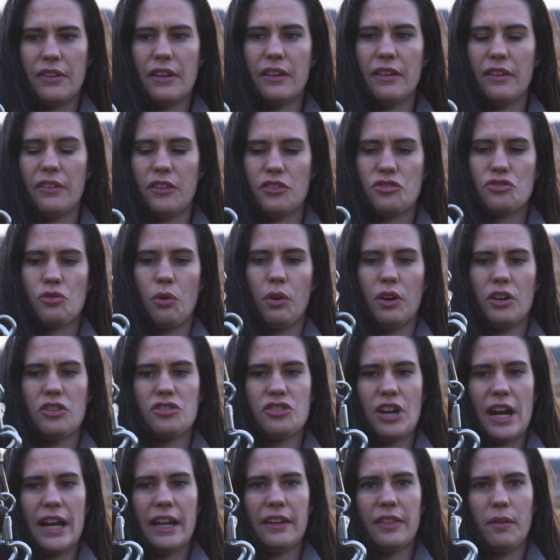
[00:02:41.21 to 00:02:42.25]
This is the shortest
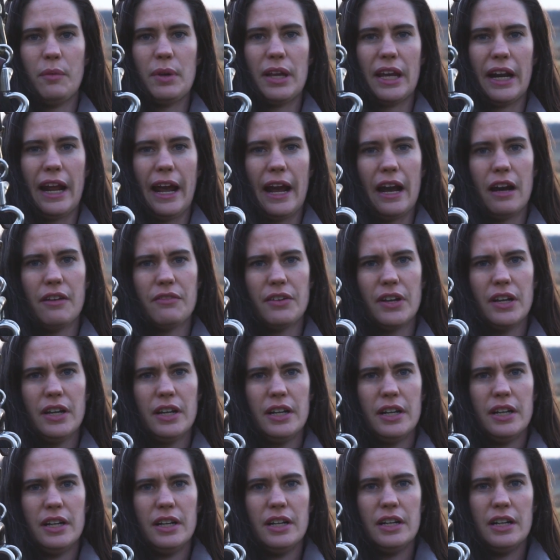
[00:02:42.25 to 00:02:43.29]
shank that we can have
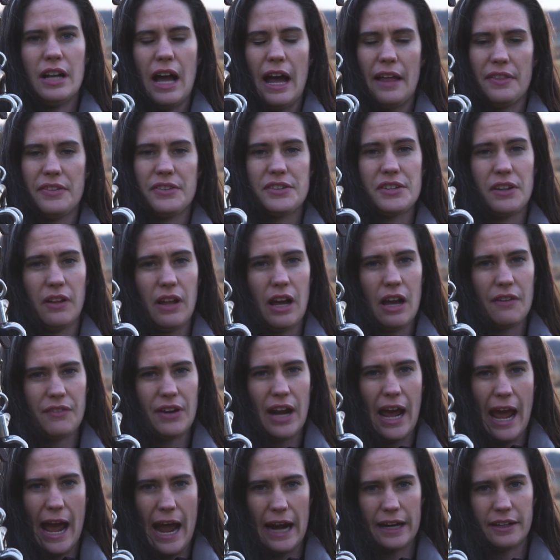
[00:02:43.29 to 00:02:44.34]
and still have
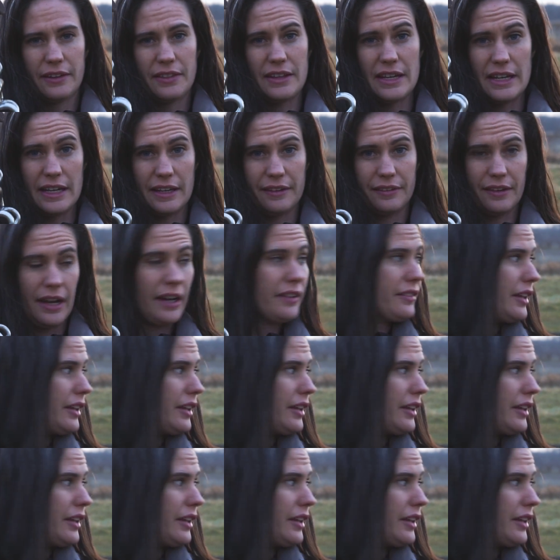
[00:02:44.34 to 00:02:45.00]
it act the exact